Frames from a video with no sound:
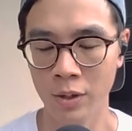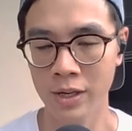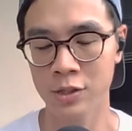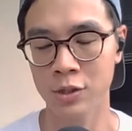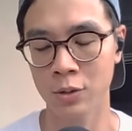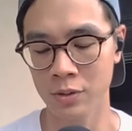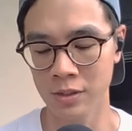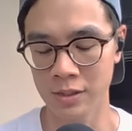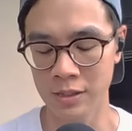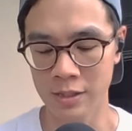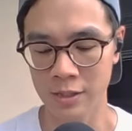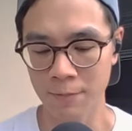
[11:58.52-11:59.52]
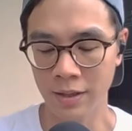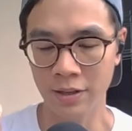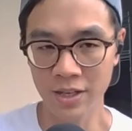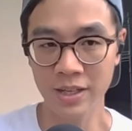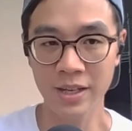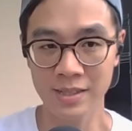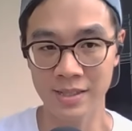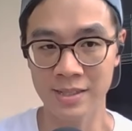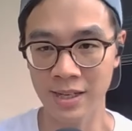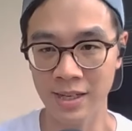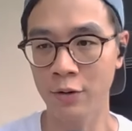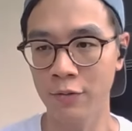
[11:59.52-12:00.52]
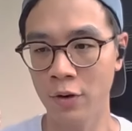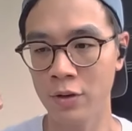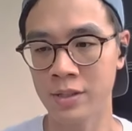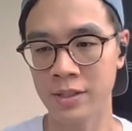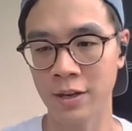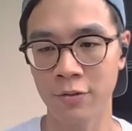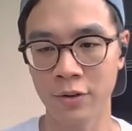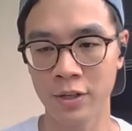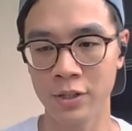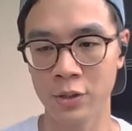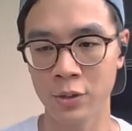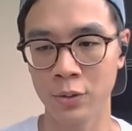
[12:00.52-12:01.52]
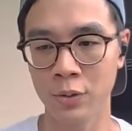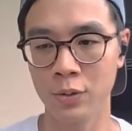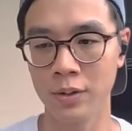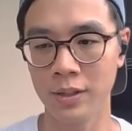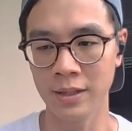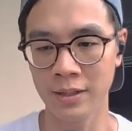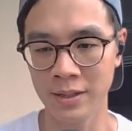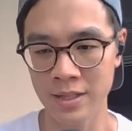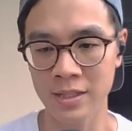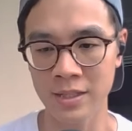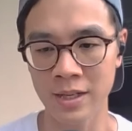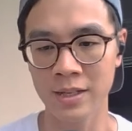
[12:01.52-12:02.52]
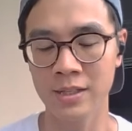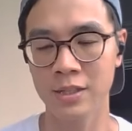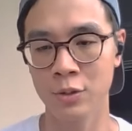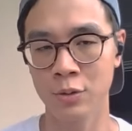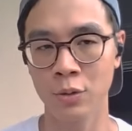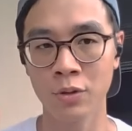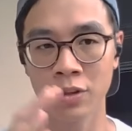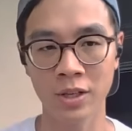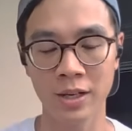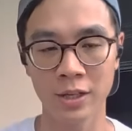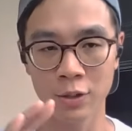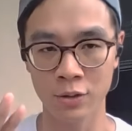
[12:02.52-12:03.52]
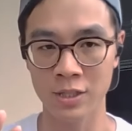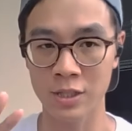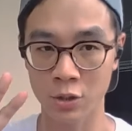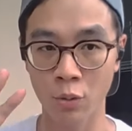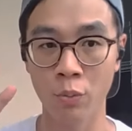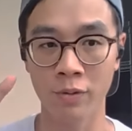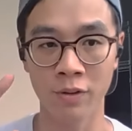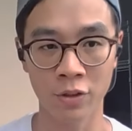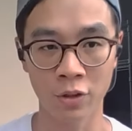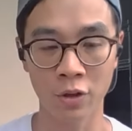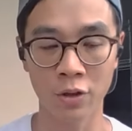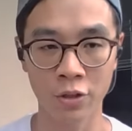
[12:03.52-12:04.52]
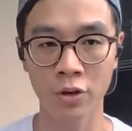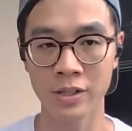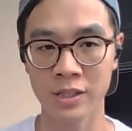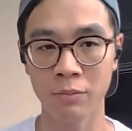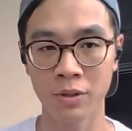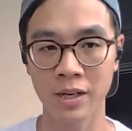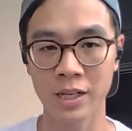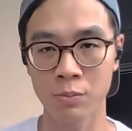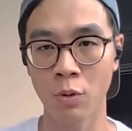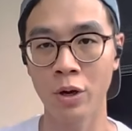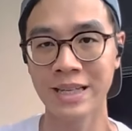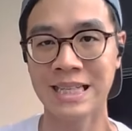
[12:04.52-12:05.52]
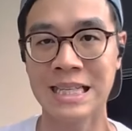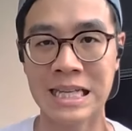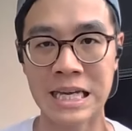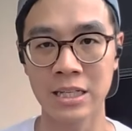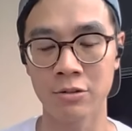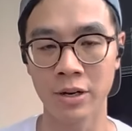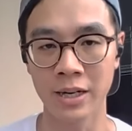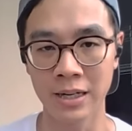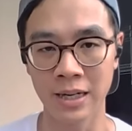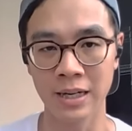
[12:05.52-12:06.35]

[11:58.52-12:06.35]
What I saw was this, that thinking is the start of all suffering. So in this case, you don't think, you just go with the thought. Thought is something that is more innate, right?